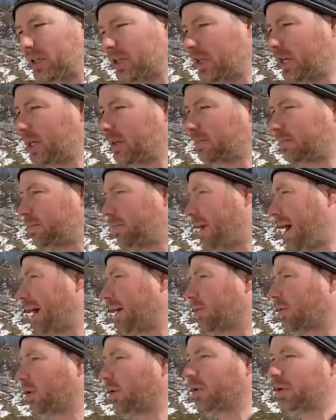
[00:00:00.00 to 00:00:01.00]
like back
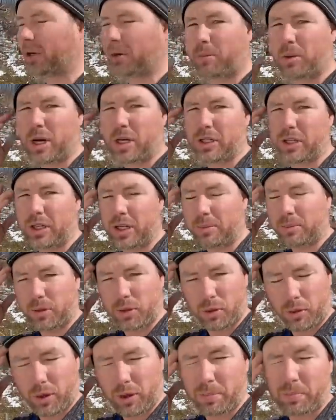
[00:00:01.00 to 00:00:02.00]
rolling or brushing. I'm
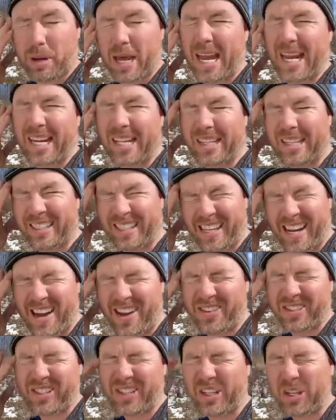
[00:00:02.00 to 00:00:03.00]
sort of painting this
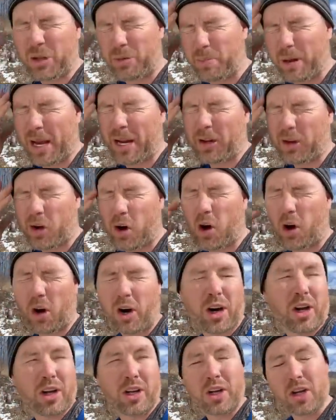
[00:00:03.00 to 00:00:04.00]
house like you paint a
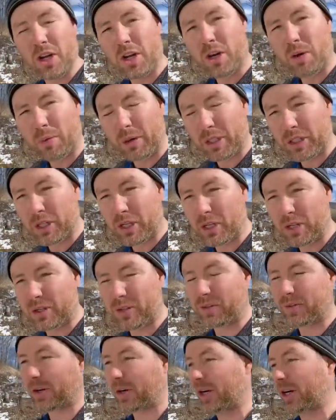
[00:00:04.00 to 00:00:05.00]
car, which
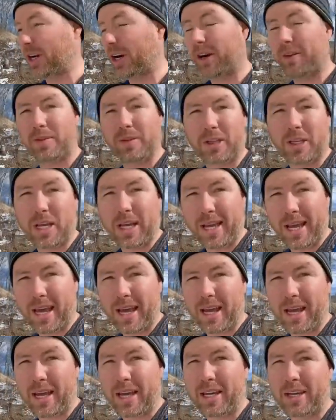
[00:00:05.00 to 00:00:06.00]
is very carefully
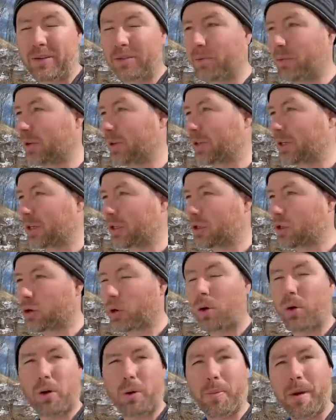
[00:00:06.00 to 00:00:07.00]
and with a
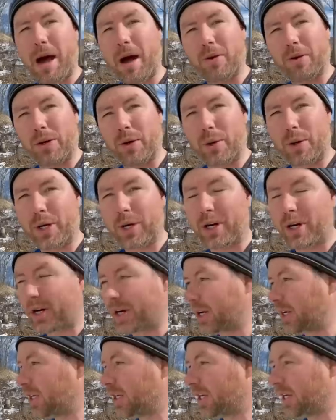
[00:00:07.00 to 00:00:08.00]
controlled amount going
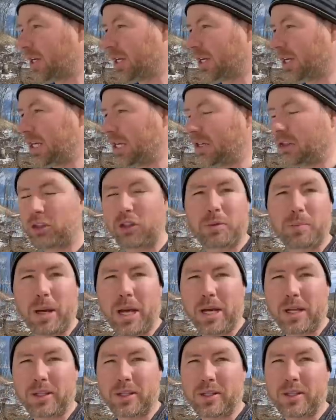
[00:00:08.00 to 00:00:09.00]
on each
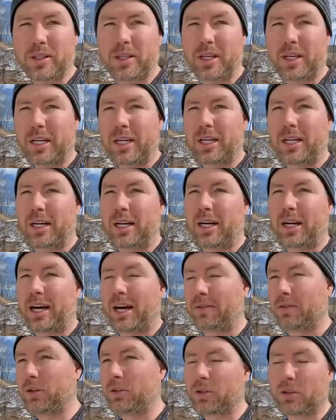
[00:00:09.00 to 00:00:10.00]
space. Uh,
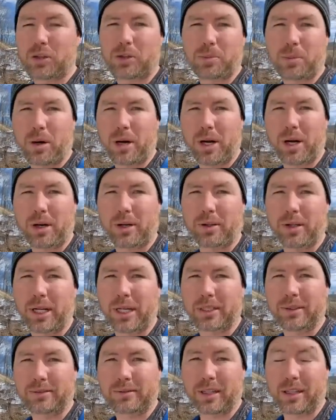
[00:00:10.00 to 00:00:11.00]
I've used a sprayer
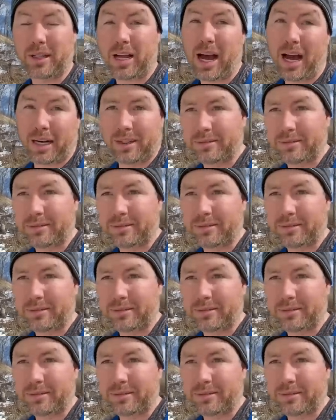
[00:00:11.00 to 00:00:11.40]
like a lot,